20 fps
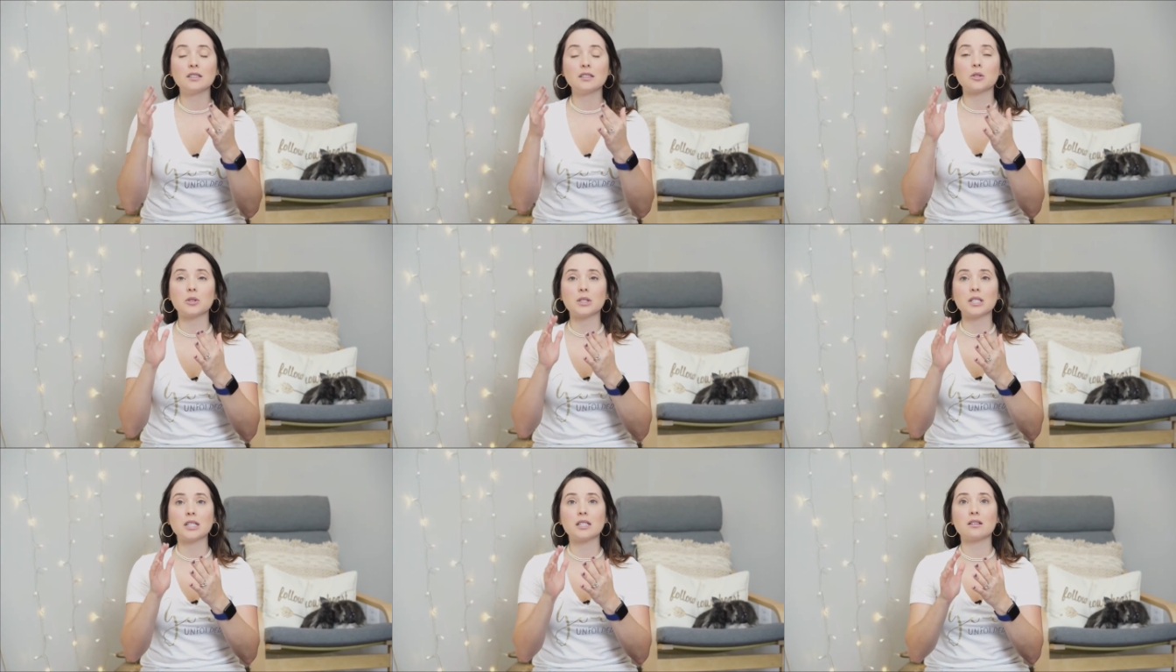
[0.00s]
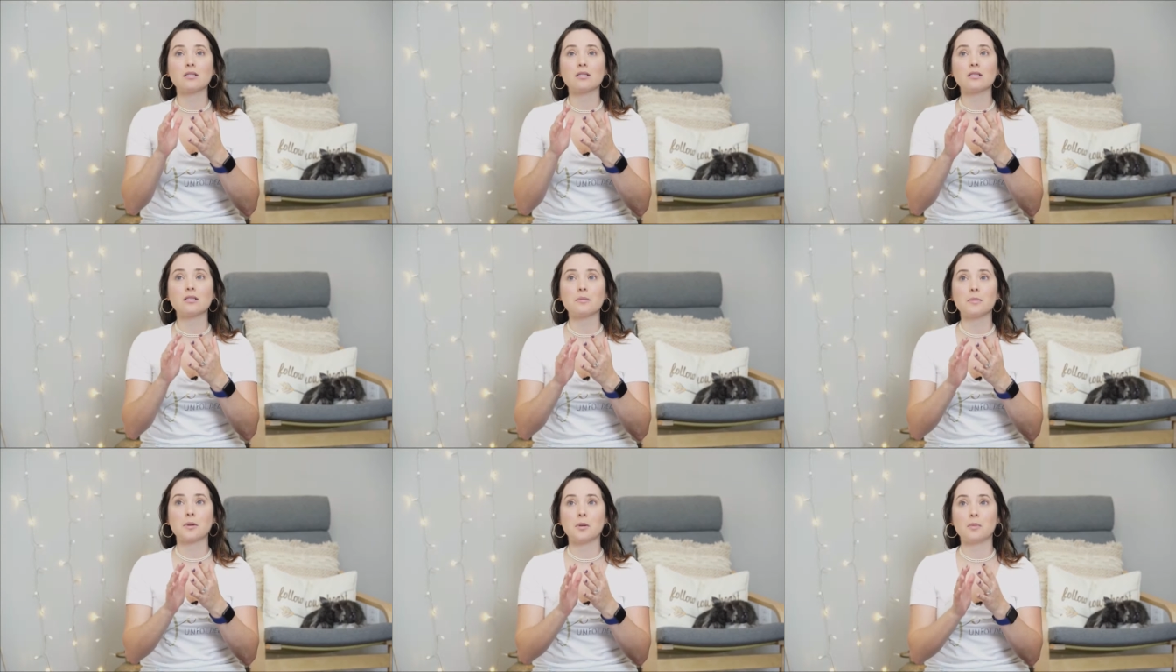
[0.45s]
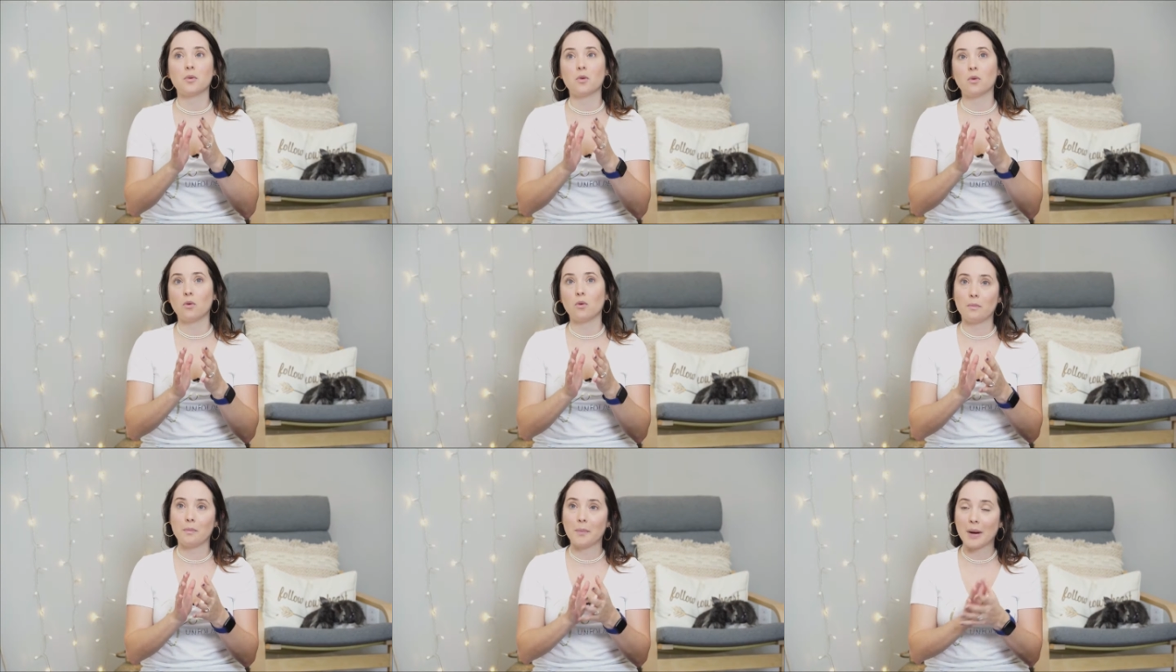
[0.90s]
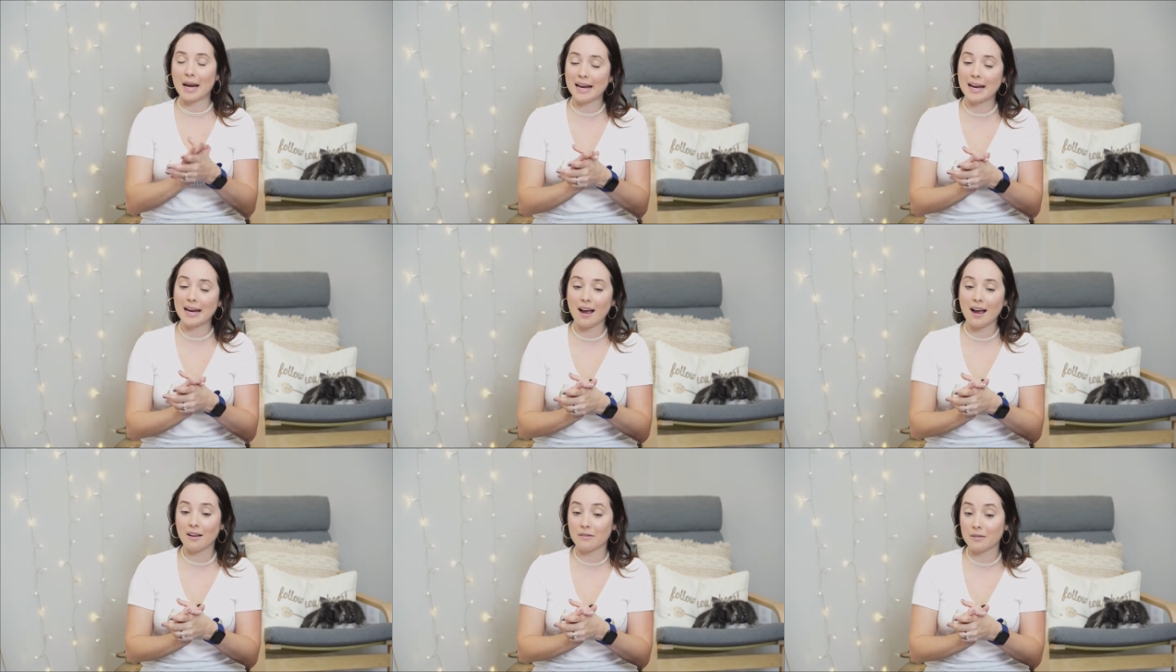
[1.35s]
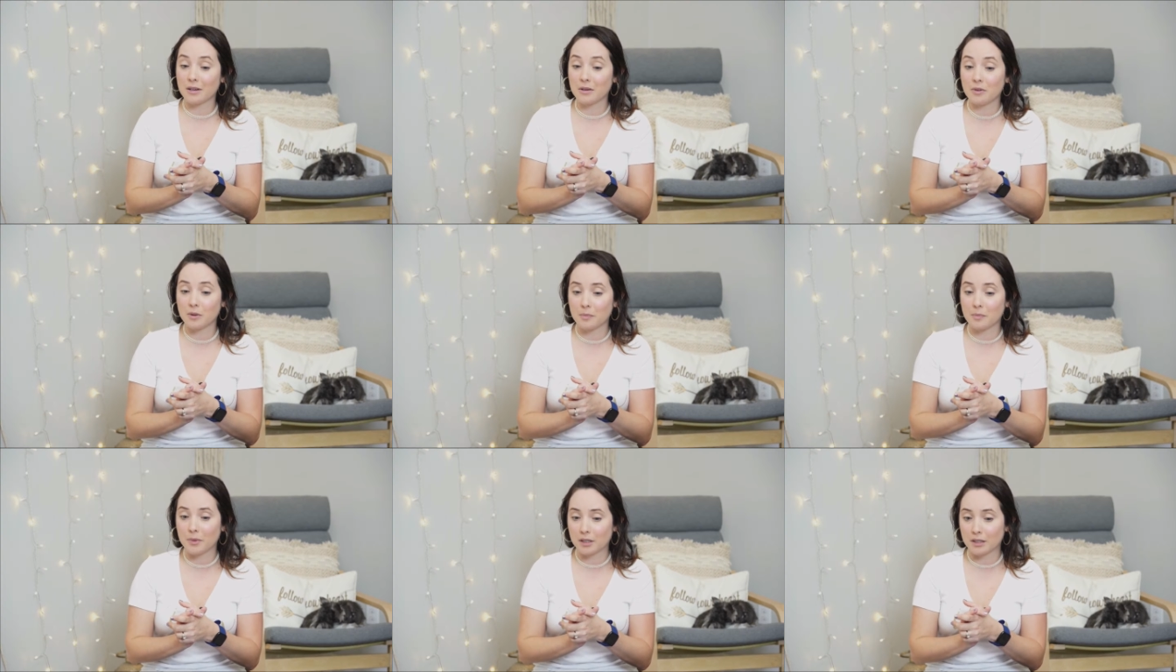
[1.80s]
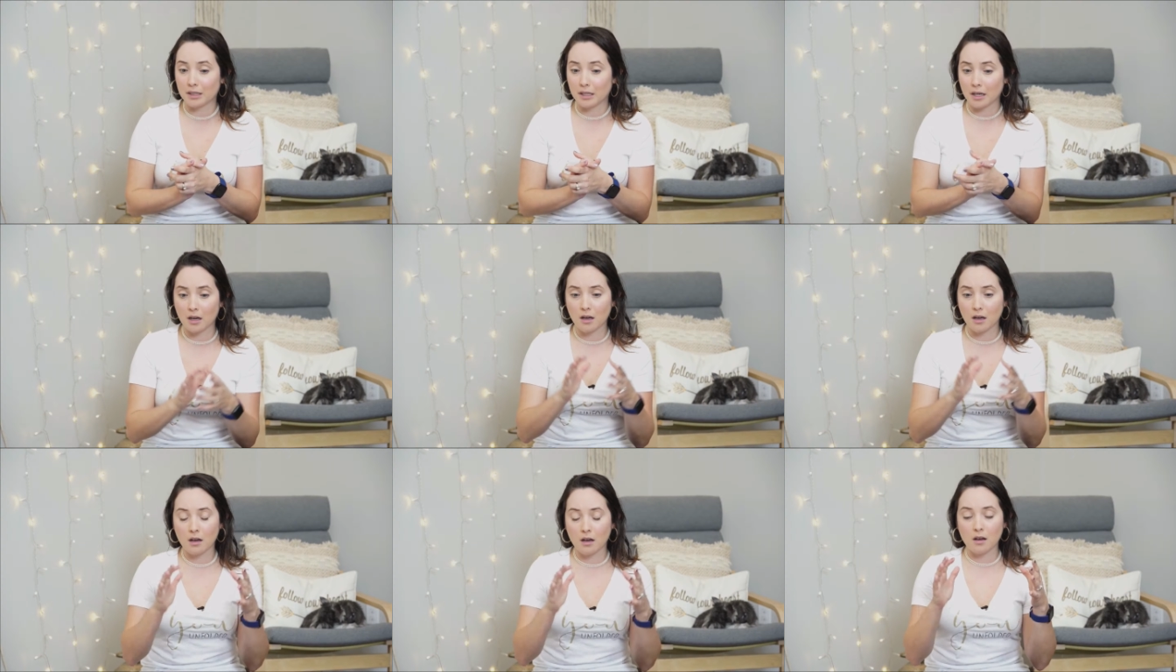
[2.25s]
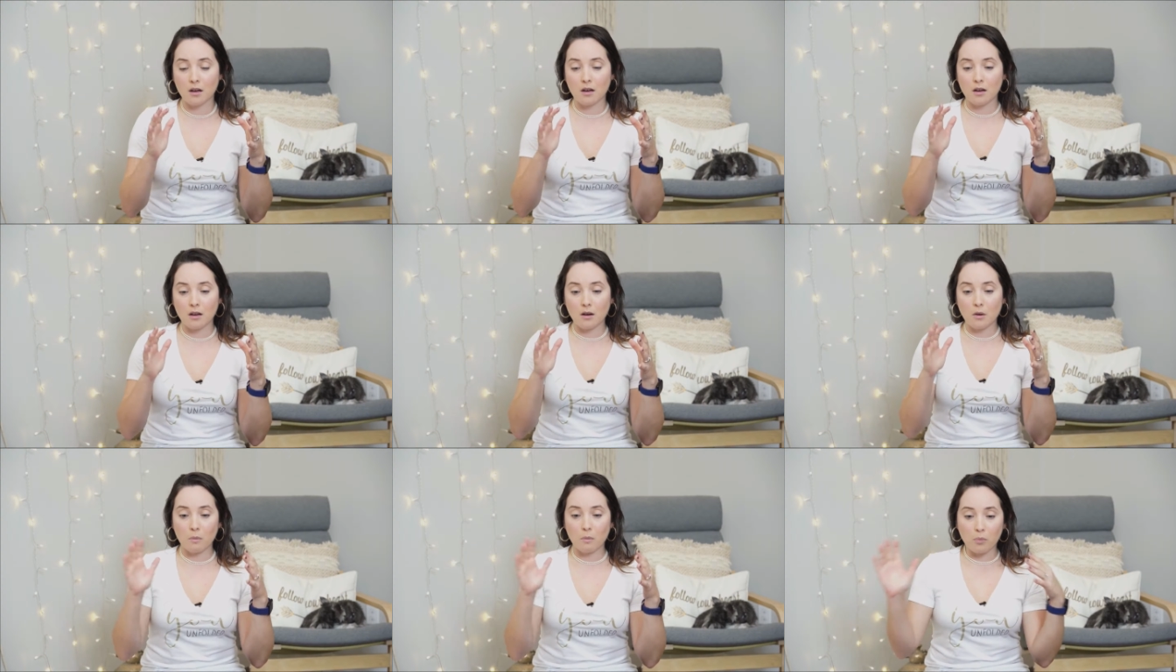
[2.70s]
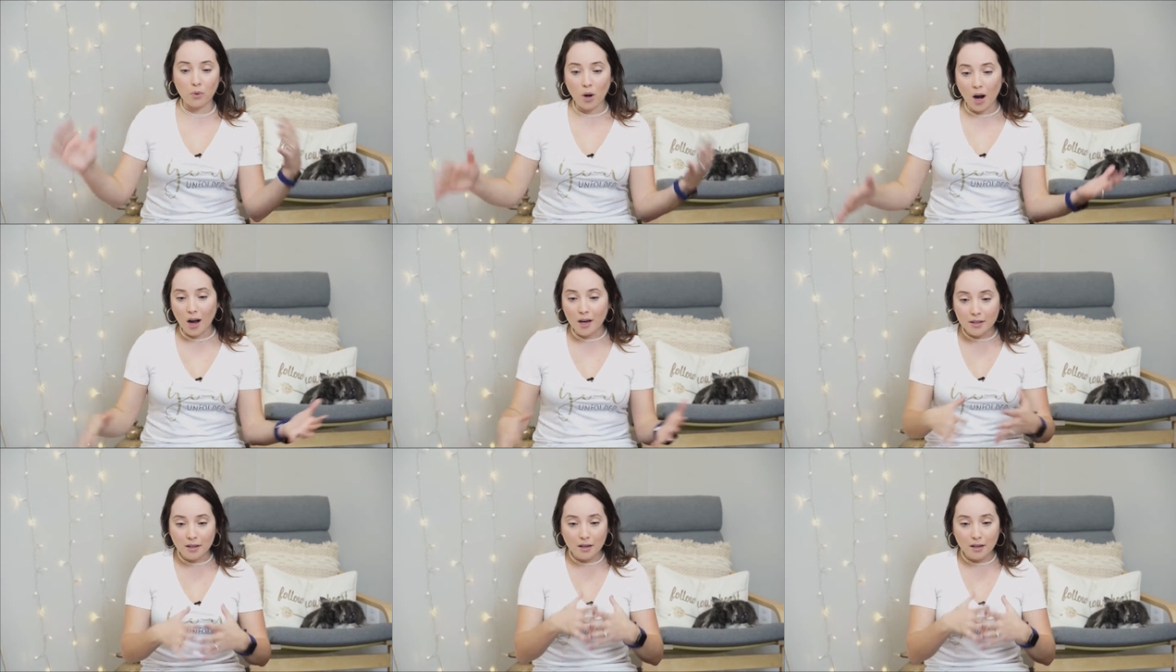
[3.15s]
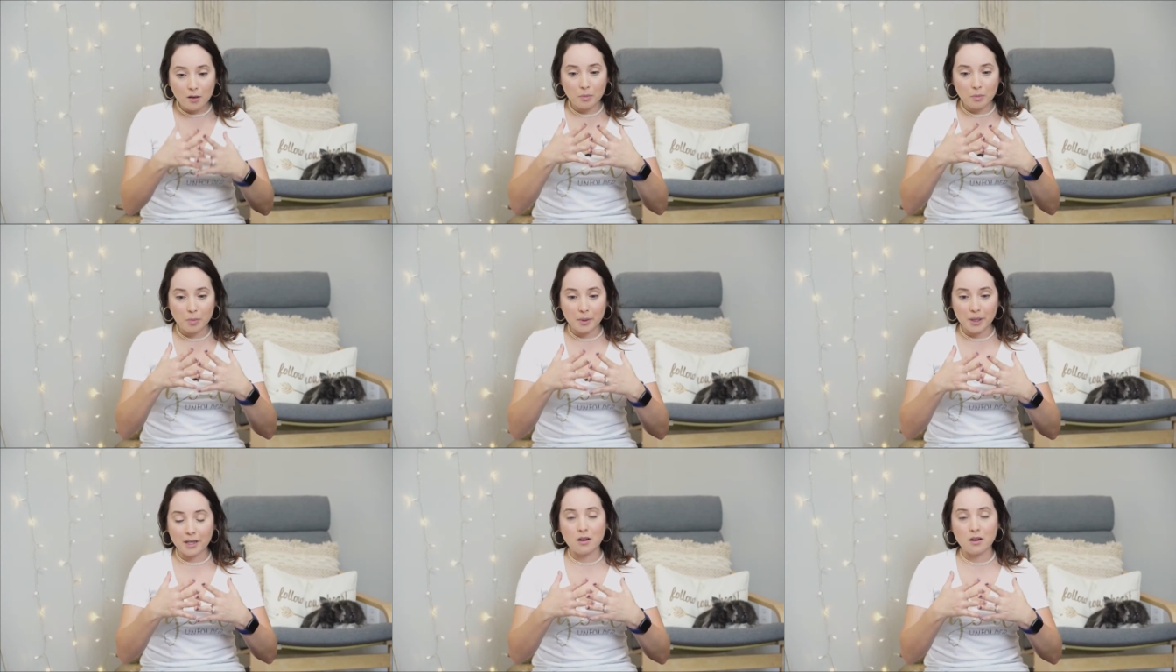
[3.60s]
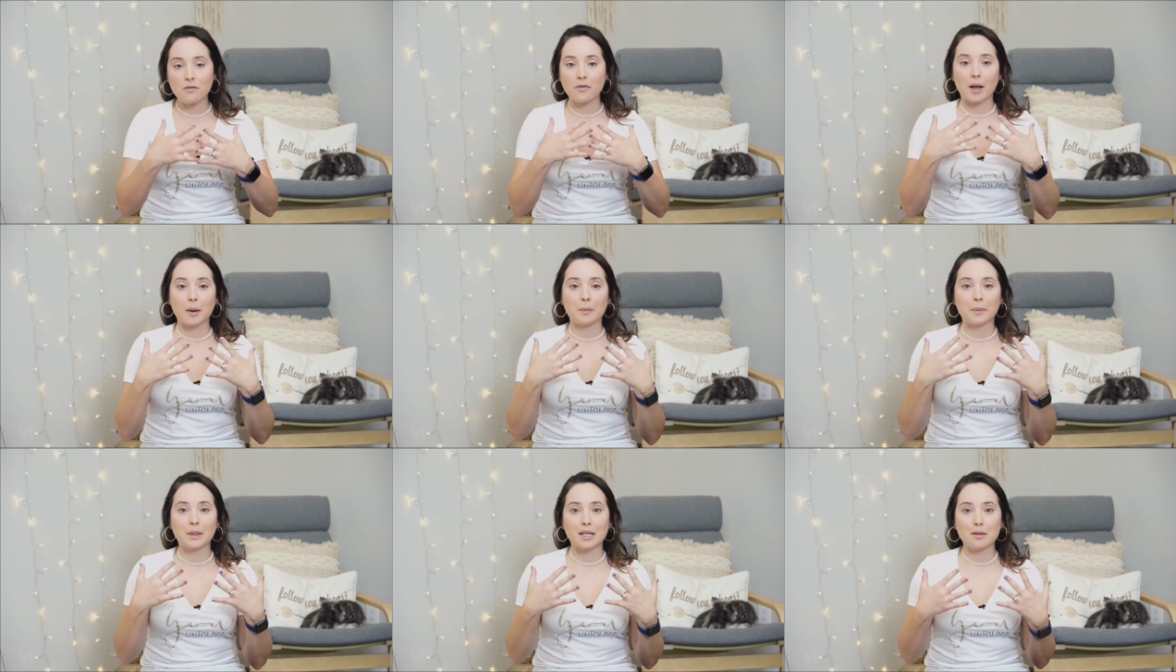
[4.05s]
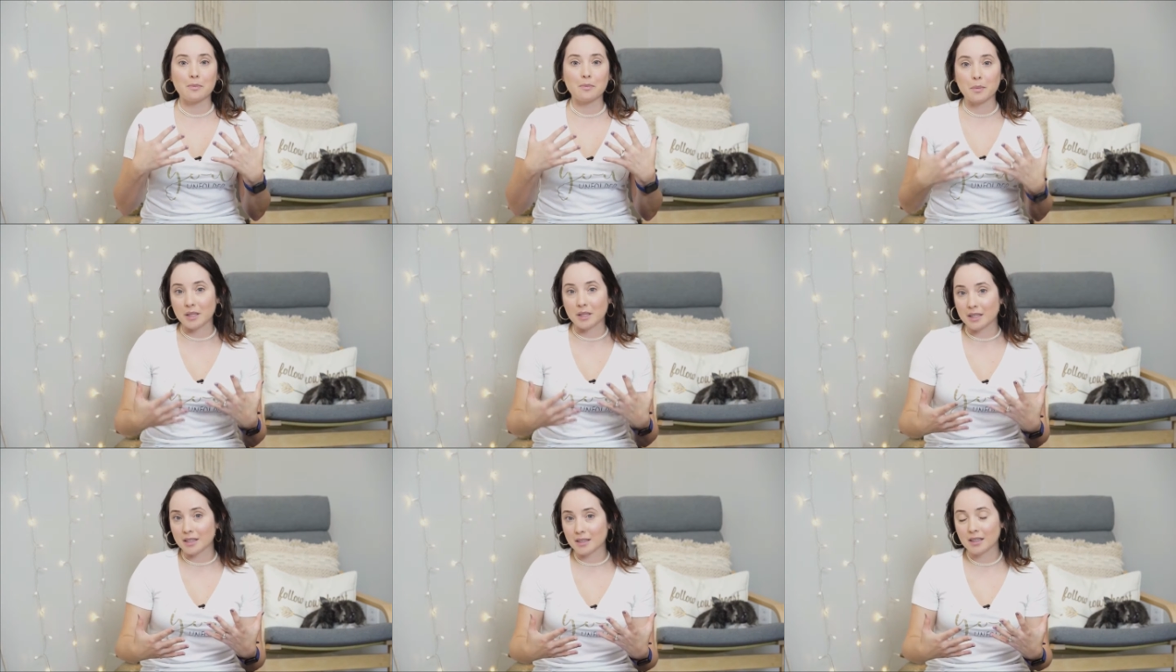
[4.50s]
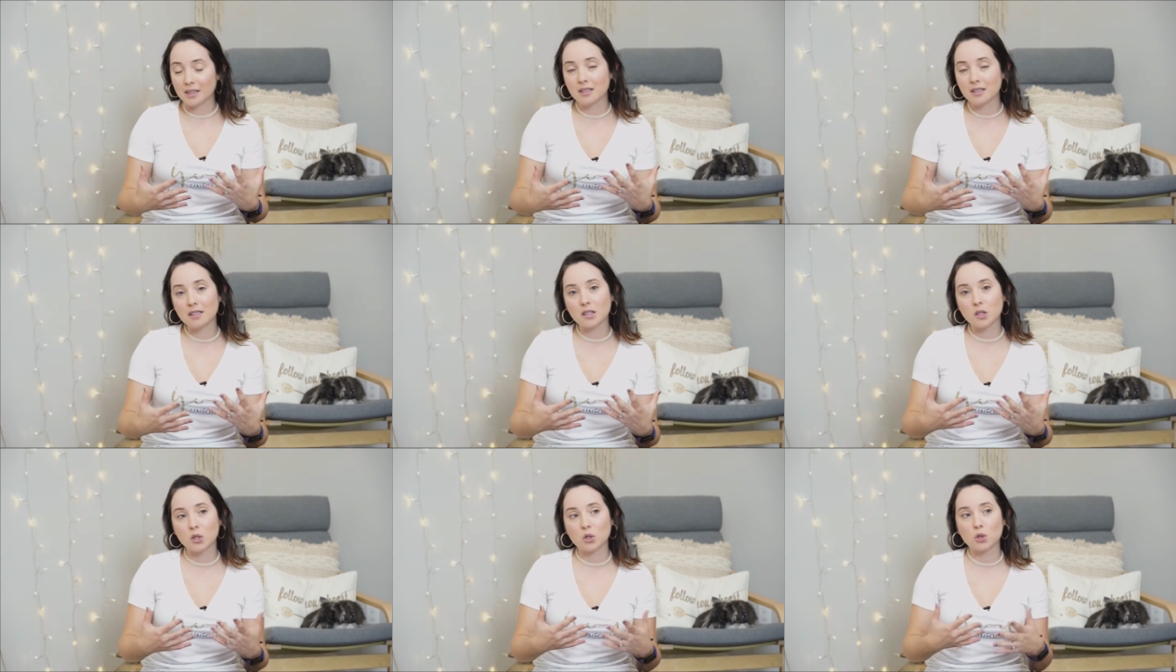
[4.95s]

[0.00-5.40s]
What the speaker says: So these are the people who may have even been brought up in a family business.